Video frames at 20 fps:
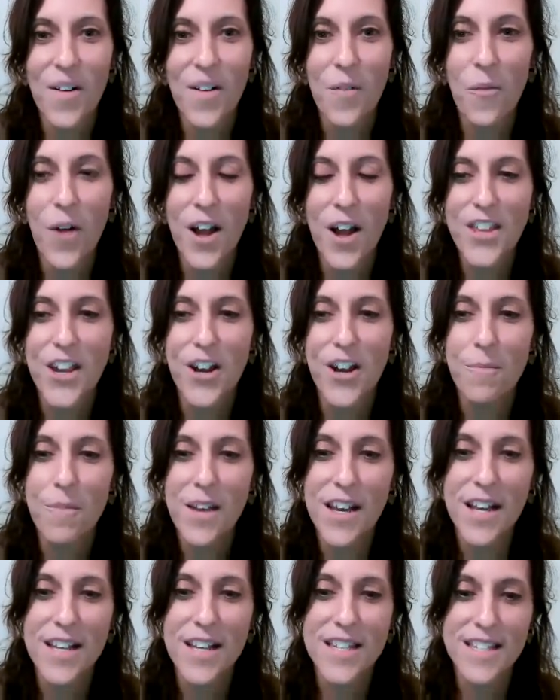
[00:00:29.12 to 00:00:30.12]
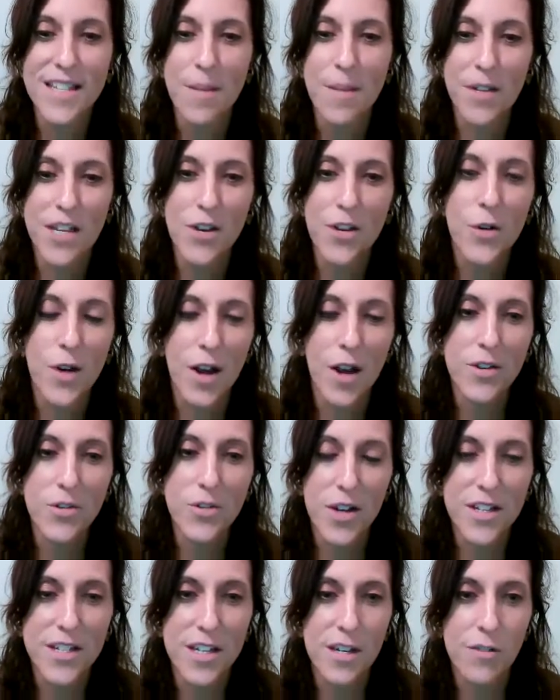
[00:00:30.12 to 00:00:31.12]
one year because somebody who I was
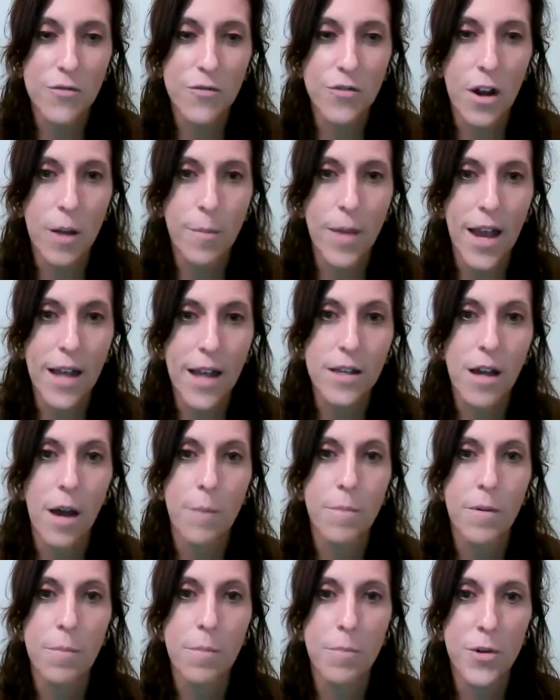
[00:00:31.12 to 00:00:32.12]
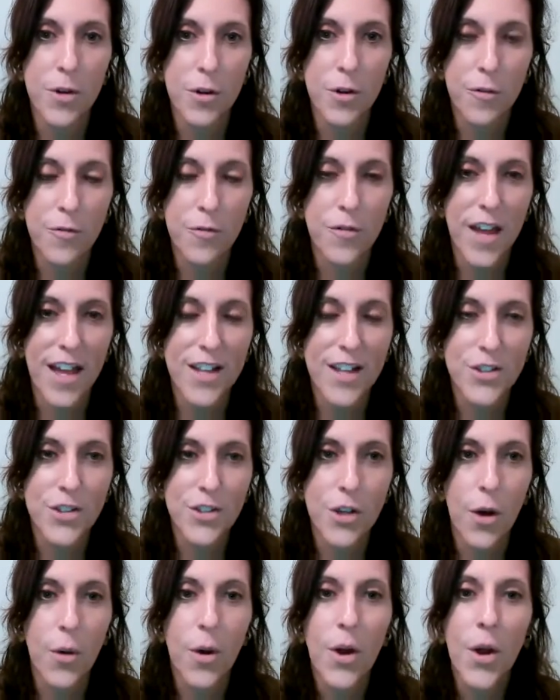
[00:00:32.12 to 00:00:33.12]
renting from had to up and move. And
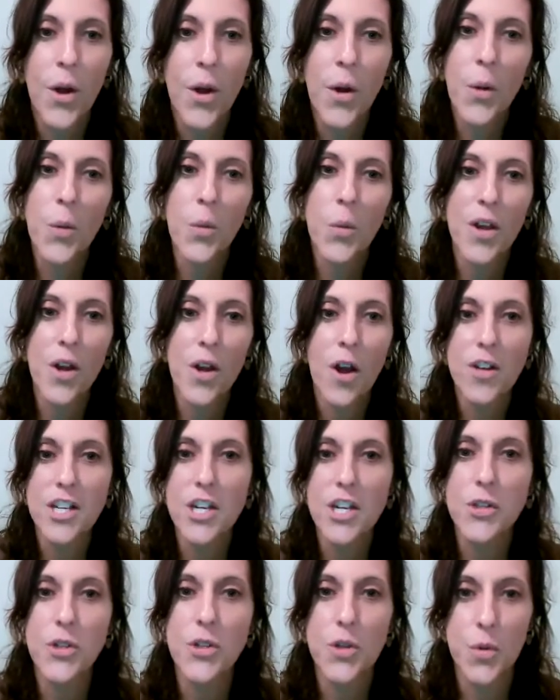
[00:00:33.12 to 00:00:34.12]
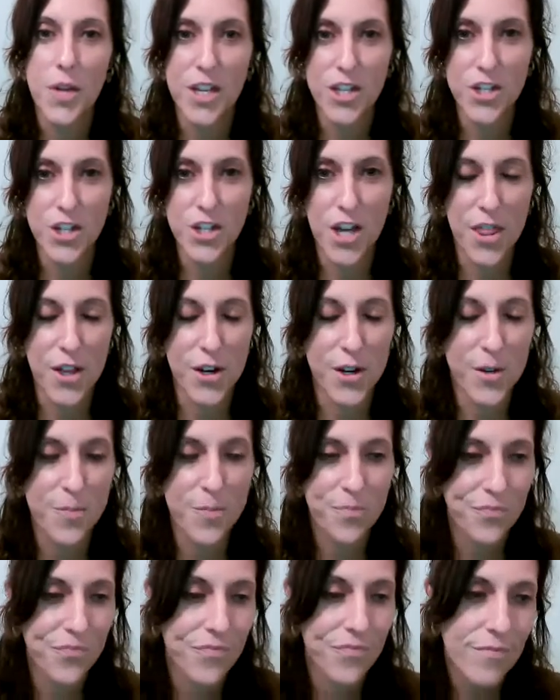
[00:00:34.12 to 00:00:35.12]
so we already knew each other
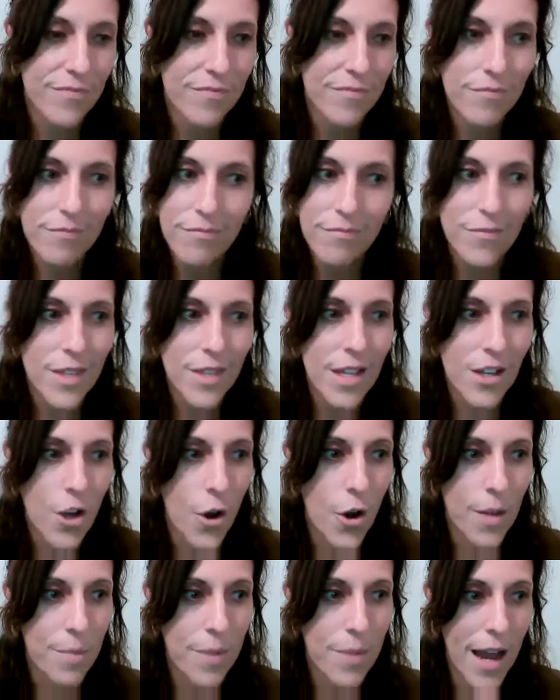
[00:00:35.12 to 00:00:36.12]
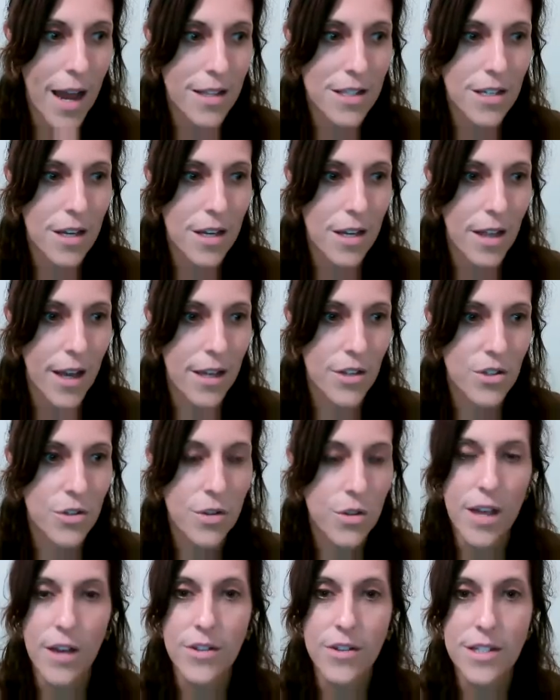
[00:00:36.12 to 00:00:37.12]
going back to like
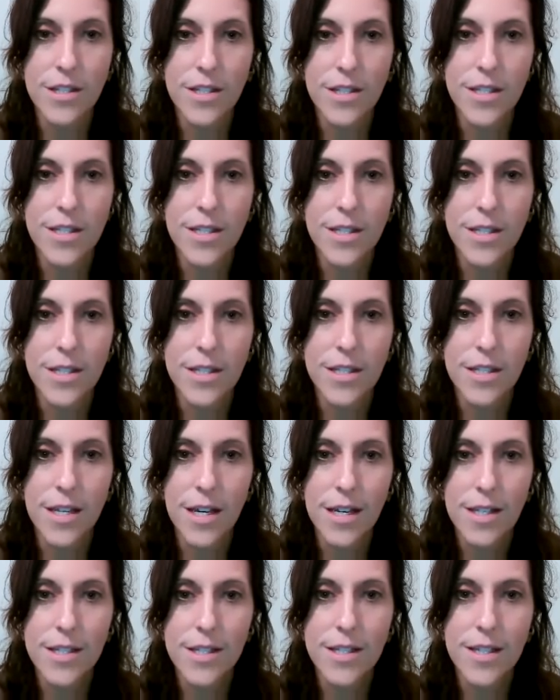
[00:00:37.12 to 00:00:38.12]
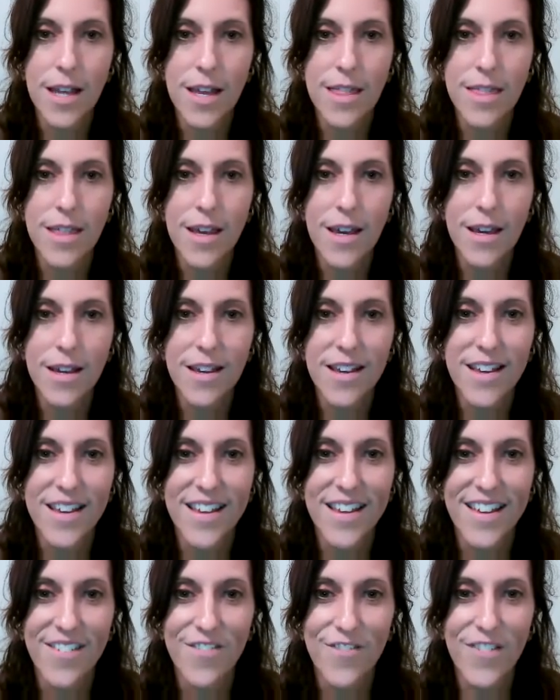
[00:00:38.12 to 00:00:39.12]
2006, I think,
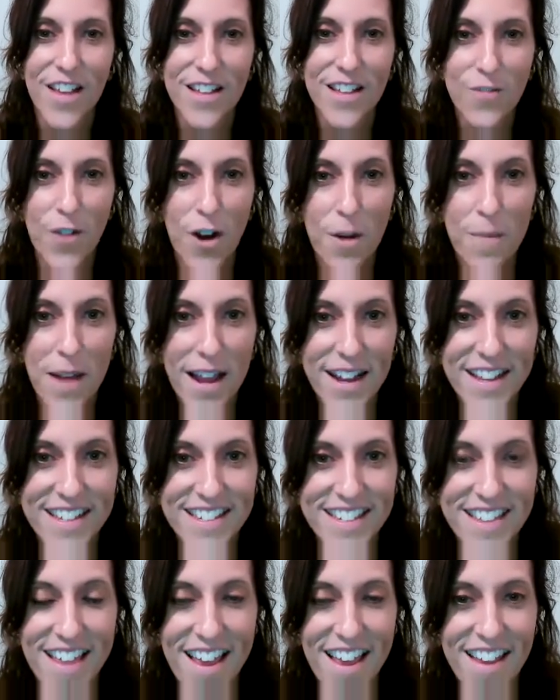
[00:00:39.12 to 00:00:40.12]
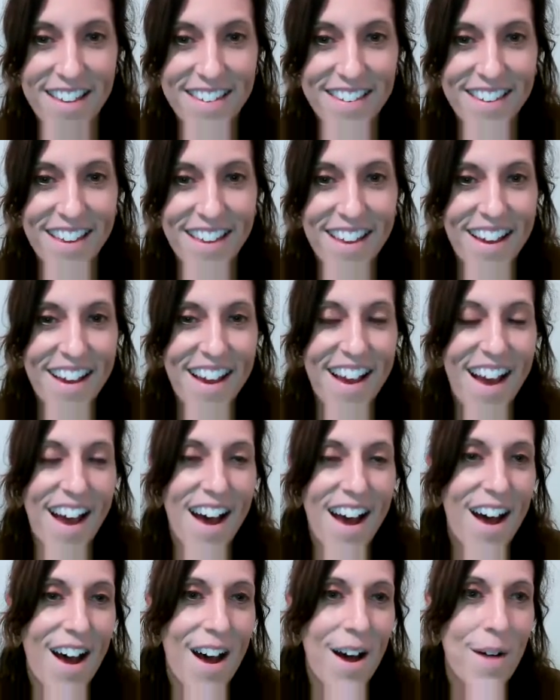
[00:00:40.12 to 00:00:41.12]
as far back as then.
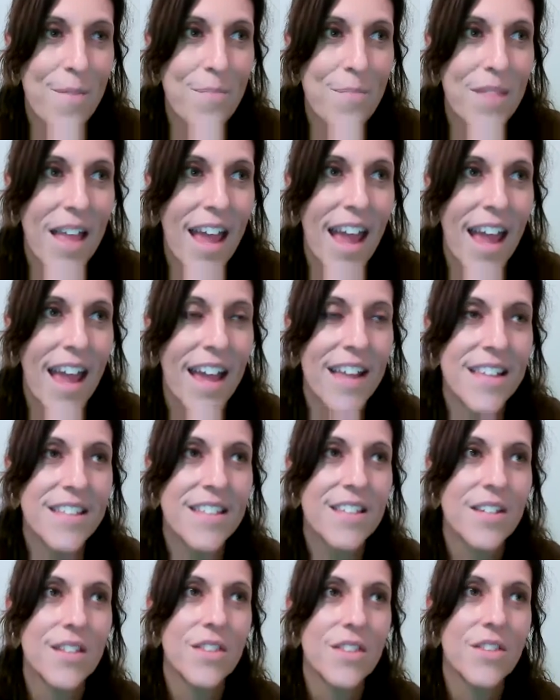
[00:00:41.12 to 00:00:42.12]
And